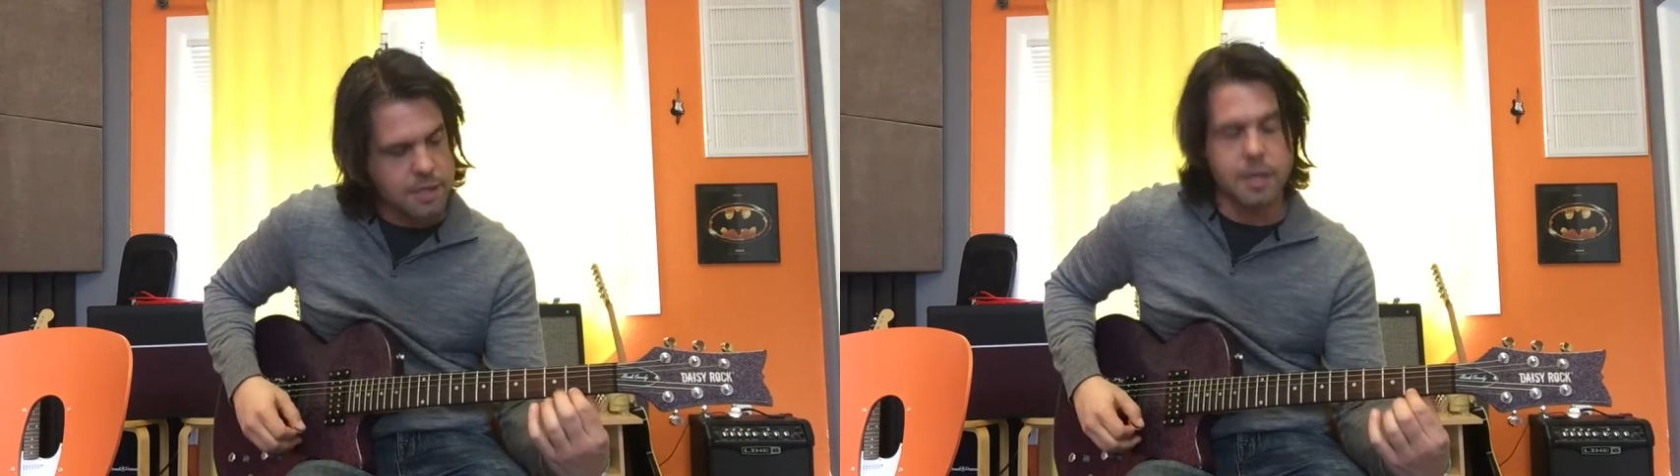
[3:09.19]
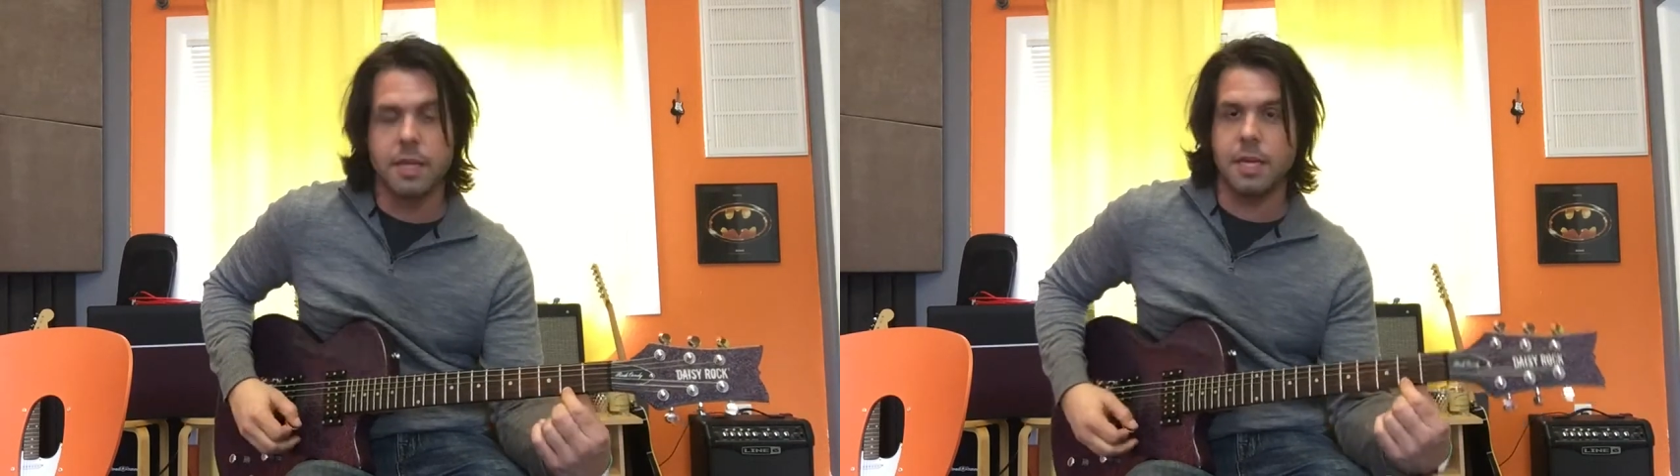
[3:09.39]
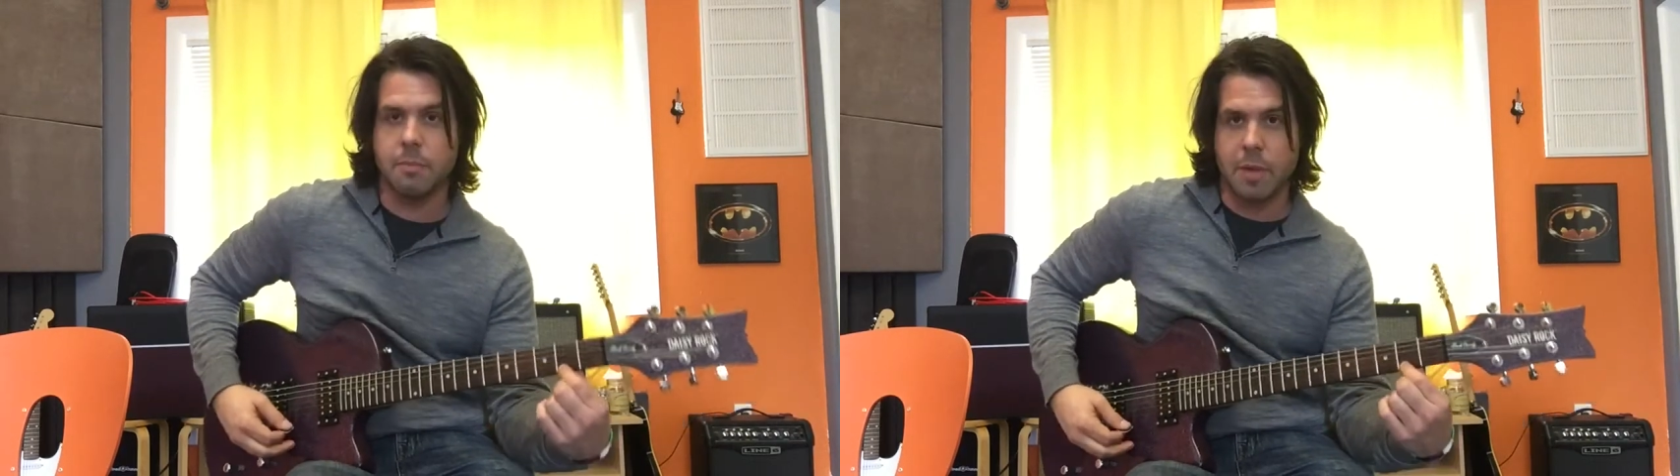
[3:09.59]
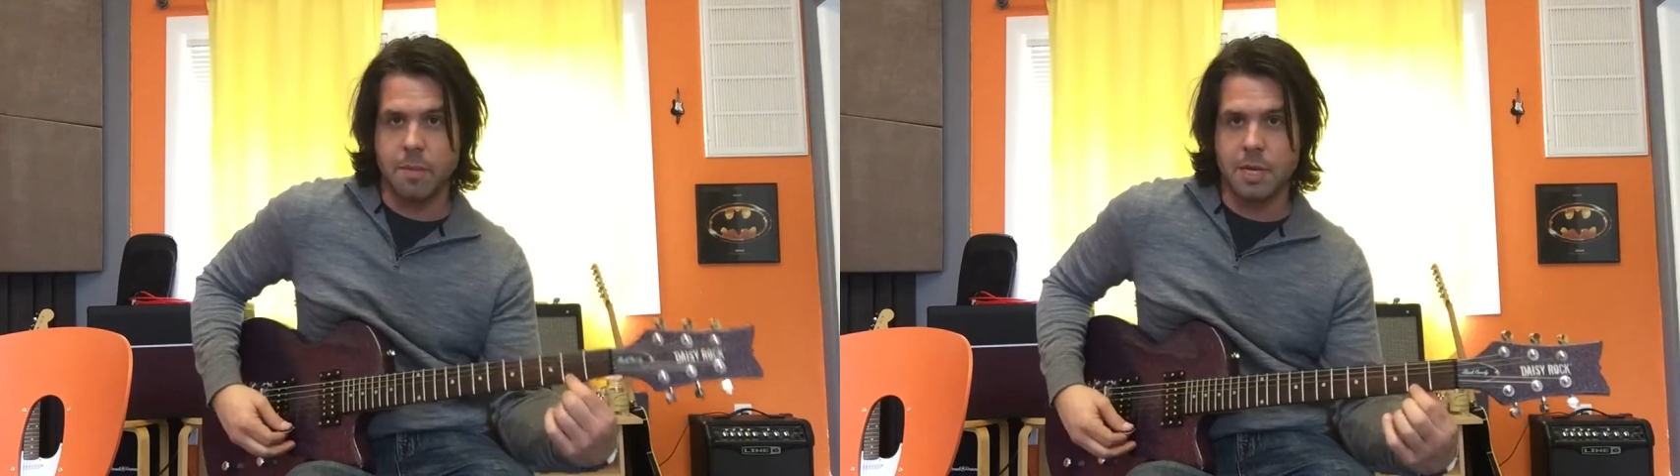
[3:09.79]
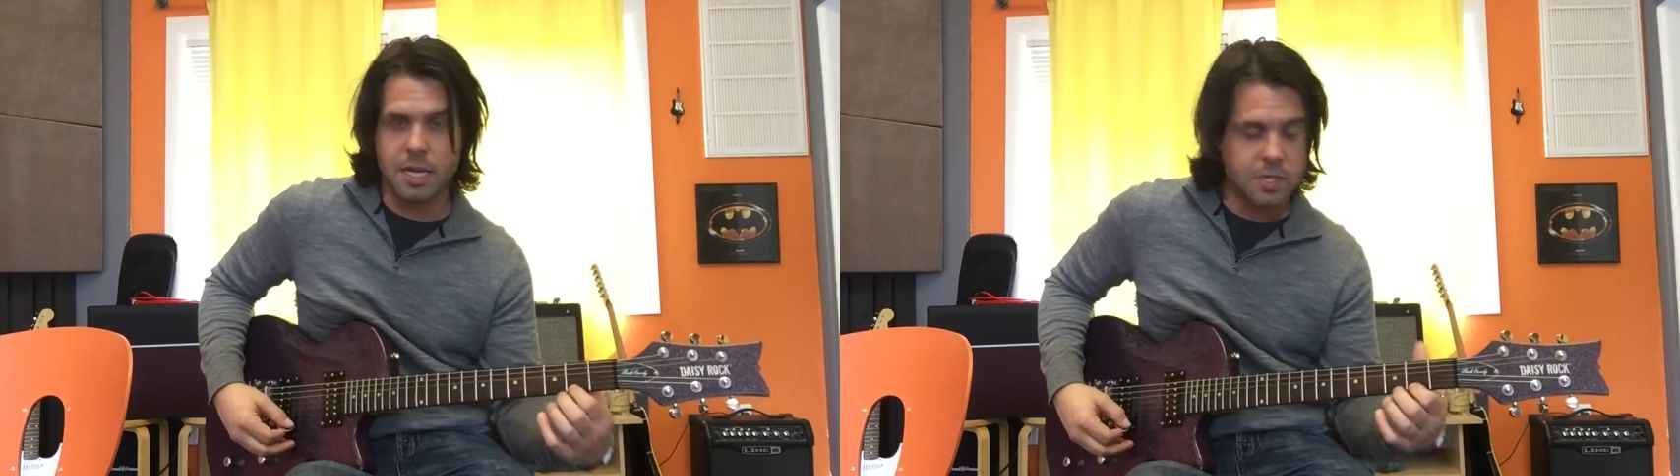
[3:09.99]
uh, e,
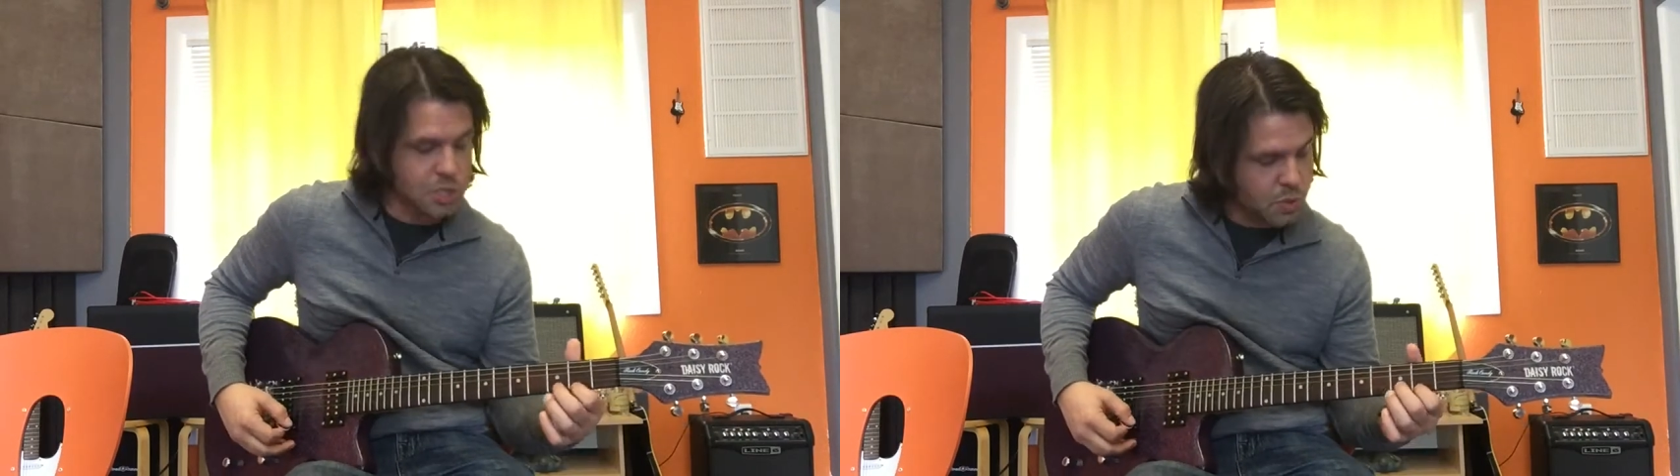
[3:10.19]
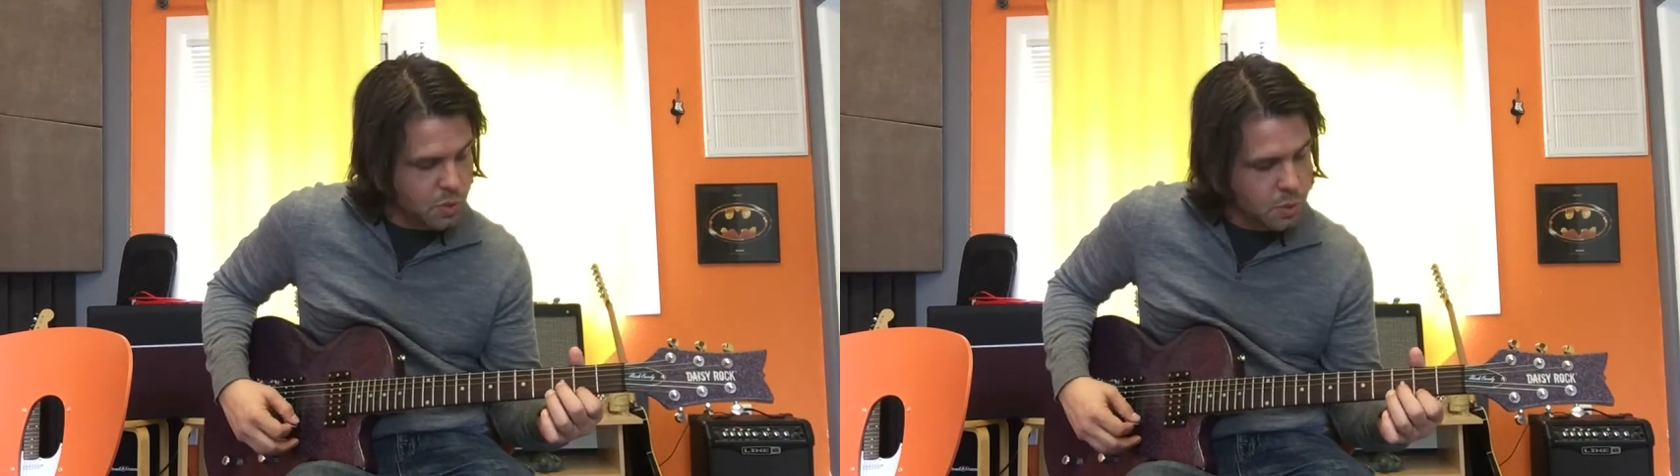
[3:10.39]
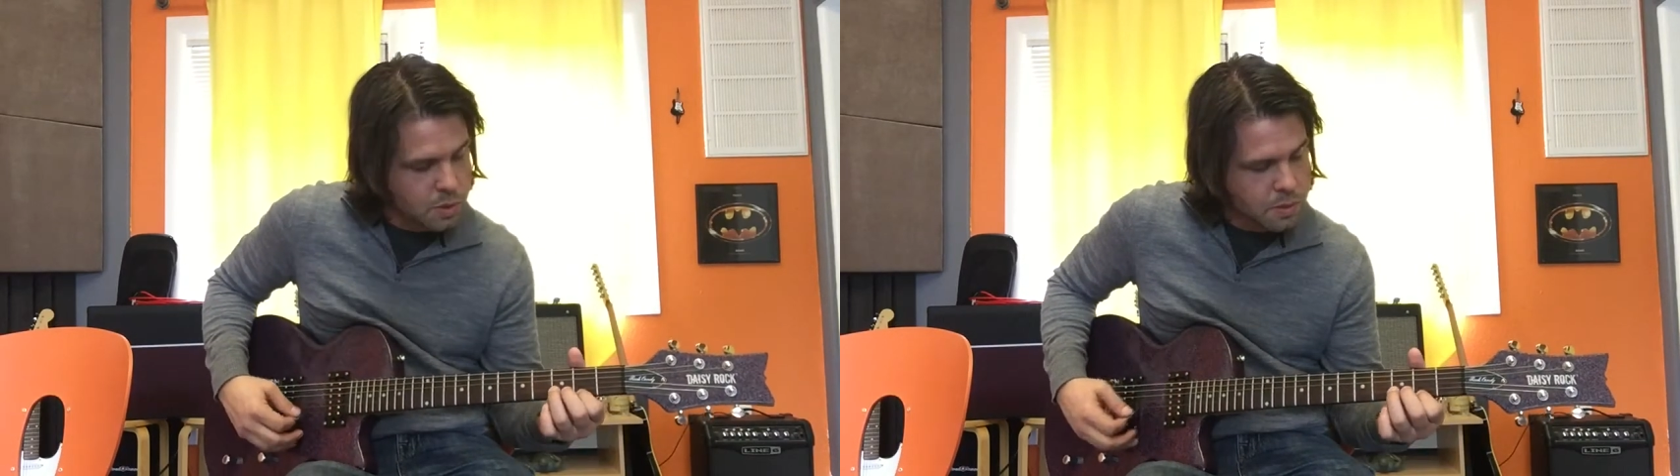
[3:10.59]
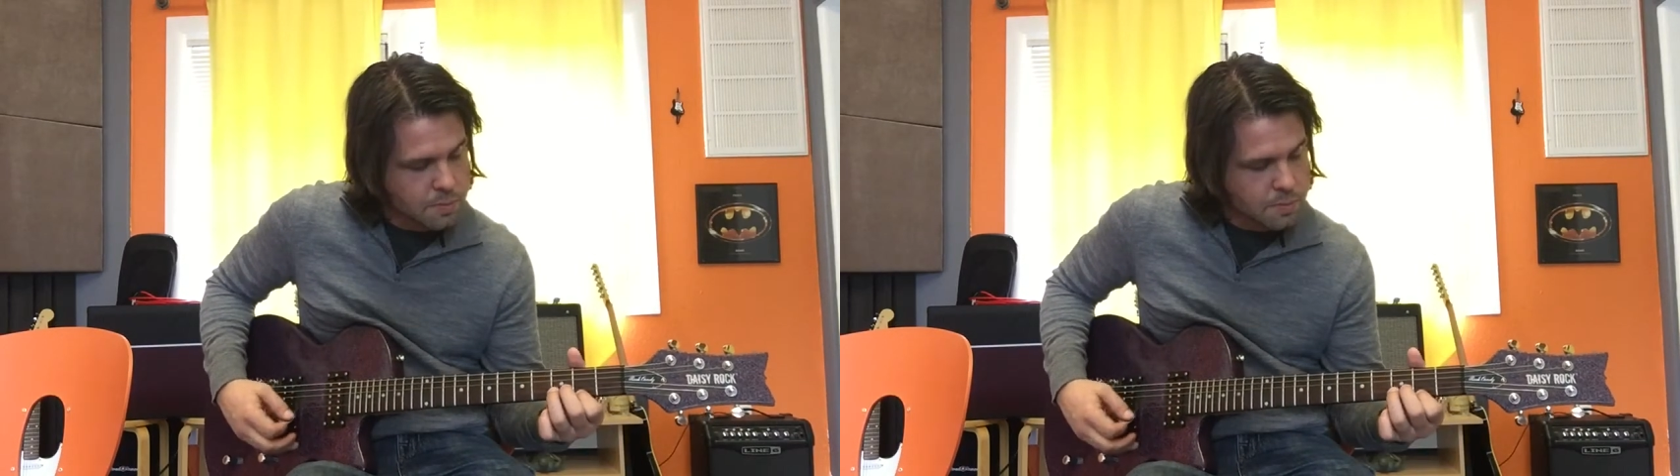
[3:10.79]
baby E two,